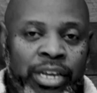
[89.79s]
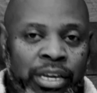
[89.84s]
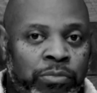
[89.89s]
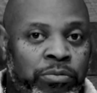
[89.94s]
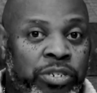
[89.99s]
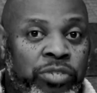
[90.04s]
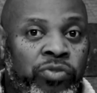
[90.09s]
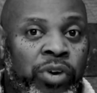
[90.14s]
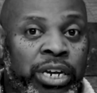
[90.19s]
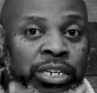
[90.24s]
he
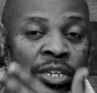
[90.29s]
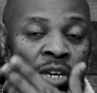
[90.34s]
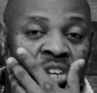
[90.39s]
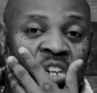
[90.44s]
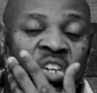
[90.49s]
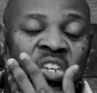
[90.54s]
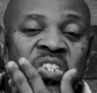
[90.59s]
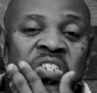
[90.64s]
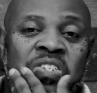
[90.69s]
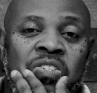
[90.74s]
was trying to get
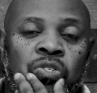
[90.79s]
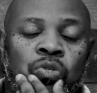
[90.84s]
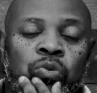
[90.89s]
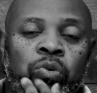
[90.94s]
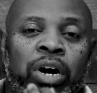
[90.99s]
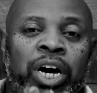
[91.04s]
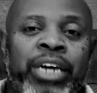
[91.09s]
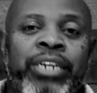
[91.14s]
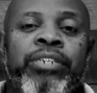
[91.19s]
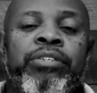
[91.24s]
us
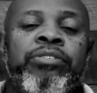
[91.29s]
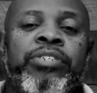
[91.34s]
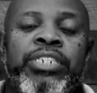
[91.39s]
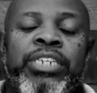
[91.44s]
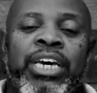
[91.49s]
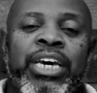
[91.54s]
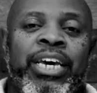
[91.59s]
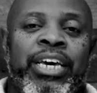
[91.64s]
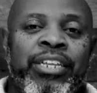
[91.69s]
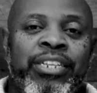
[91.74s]
to
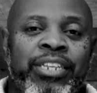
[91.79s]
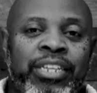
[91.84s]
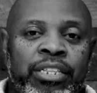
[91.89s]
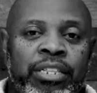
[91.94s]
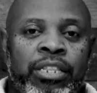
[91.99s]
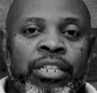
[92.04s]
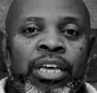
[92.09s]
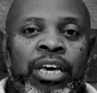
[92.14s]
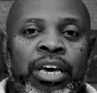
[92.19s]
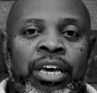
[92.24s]
understand
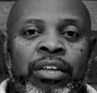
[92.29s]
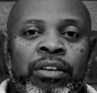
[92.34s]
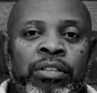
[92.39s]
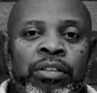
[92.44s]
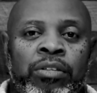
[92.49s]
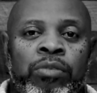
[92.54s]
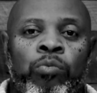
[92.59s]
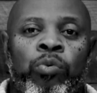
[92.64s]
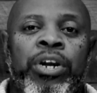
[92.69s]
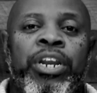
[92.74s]
that
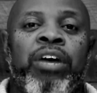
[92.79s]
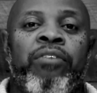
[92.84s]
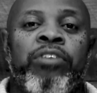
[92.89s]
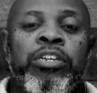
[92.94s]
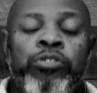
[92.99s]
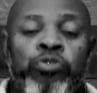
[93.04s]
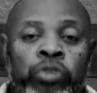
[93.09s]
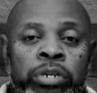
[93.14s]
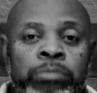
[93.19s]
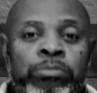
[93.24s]
whatever
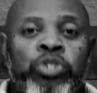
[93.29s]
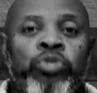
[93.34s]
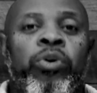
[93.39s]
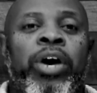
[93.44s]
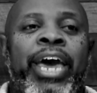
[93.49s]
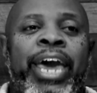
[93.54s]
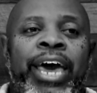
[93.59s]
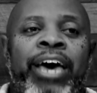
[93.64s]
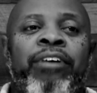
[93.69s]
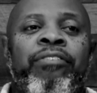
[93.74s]
dreams you
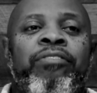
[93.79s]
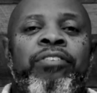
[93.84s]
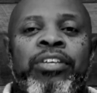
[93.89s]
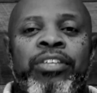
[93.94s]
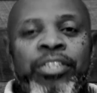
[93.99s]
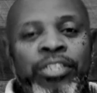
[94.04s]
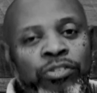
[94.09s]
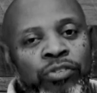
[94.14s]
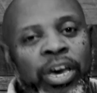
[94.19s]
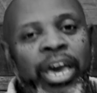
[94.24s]
have,
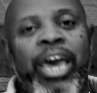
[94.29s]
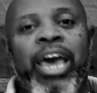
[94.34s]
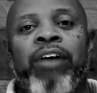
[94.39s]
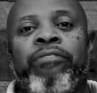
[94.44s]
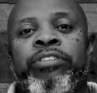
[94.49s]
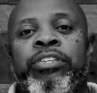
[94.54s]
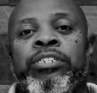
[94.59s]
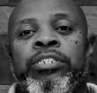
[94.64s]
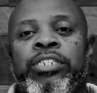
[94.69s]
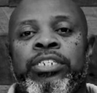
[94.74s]
you
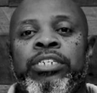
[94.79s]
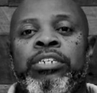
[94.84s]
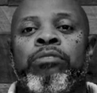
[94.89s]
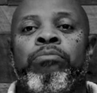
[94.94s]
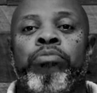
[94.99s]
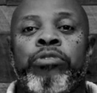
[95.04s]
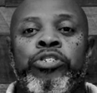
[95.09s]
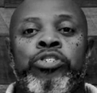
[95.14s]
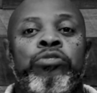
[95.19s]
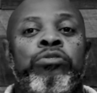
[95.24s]
have to still
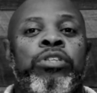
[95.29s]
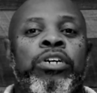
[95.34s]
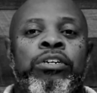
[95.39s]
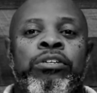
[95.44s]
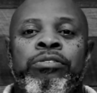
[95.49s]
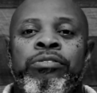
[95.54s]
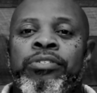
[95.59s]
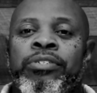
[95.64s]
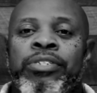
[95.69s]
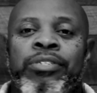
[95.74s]
pursue
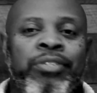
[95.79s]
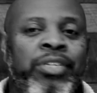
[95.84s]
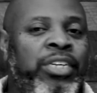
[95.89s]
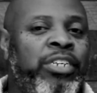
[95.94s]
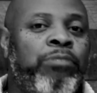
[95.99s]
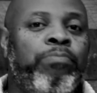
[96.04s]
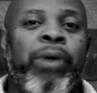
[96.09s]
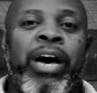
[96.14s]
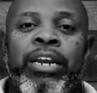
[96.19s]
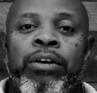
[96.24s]
those in
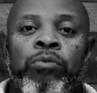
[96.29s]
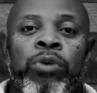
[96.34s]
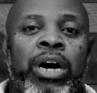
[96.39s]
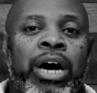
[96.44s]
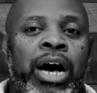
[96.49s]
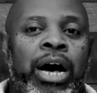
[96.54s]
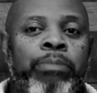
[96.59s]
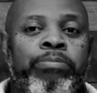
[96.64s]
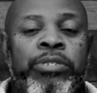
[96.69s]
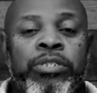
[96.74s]
spite of
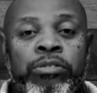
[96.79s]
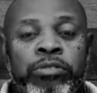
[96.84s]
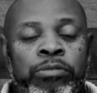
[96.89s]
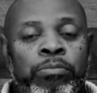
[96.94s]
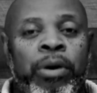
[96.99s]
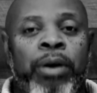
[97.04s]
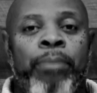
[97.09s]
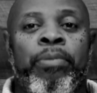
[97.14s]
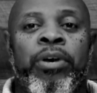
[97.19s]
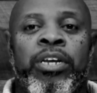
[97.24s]
what obstacles
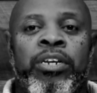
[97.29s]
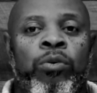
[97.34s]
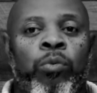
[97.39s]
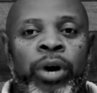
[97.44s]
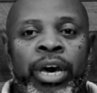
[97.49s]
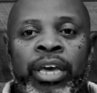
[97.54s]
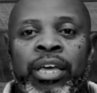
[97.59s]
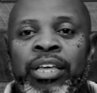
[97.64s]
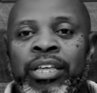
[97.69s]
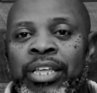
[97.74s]
may be in the
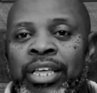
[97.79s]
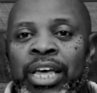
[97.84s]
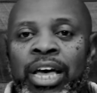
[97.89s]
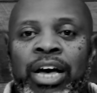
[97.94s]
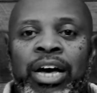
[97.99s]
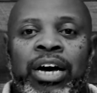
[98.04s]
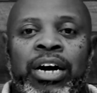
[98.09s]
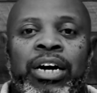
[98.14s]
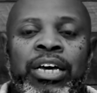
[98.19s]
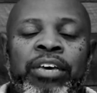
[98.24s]
way.
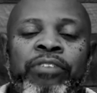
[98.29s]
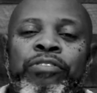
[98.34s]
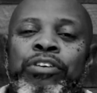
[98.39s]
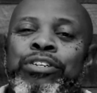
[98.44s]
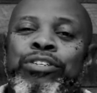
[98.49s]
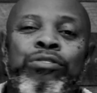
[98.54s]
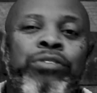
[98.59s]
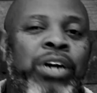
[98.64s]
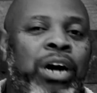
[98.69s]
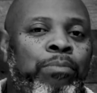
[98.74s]
Uh, if you
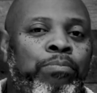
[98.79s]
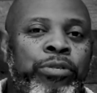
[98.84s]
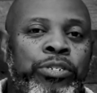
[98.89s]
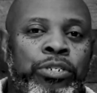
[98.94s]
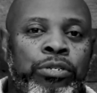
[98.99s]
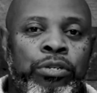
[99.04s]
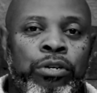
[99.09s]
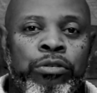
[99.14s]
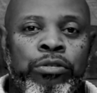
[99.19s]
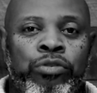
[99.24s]
do not
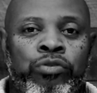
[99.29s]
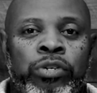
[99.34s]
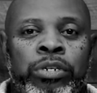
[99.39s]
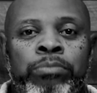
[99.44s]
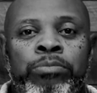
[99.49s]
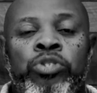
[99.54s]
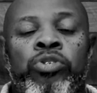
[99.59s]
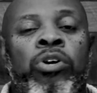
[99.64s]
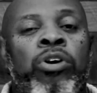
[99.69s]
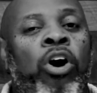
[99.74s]
pursue those
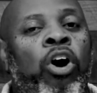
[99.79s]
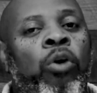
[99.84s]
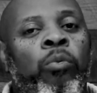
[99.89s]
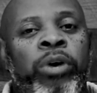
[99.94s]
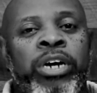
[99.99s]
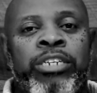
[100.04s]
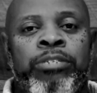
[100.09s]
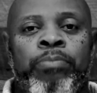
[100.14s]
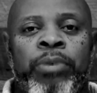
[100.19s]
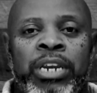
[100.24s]
dreams, you'll
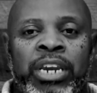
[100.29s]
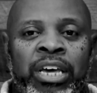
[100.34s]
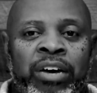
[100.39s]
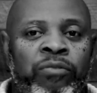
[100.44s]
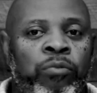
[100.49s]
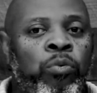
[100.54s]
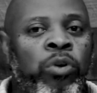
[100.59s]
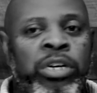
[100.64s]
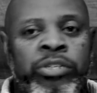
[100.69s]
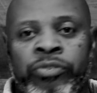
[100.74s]
always be
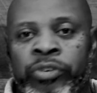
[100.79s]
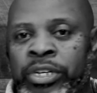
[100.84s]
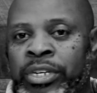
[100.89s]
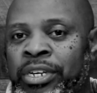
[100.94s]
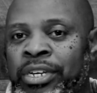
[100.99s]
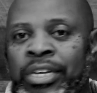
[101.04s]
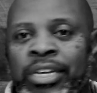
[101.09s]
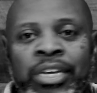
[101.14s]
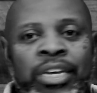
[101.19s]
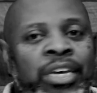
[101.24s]
left wondering,
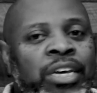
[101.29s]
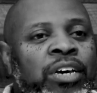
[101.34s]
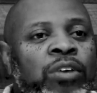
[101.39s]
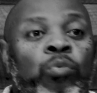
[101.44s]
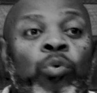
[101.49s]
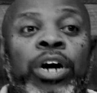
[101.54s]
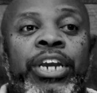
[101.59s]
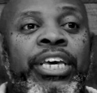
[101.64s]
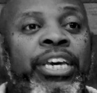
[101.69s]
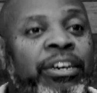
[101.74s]

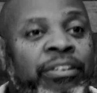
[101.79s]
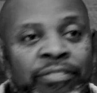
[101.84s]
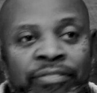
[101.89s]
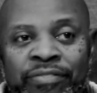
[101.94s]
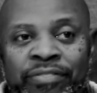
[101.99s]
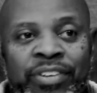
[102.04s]
what if?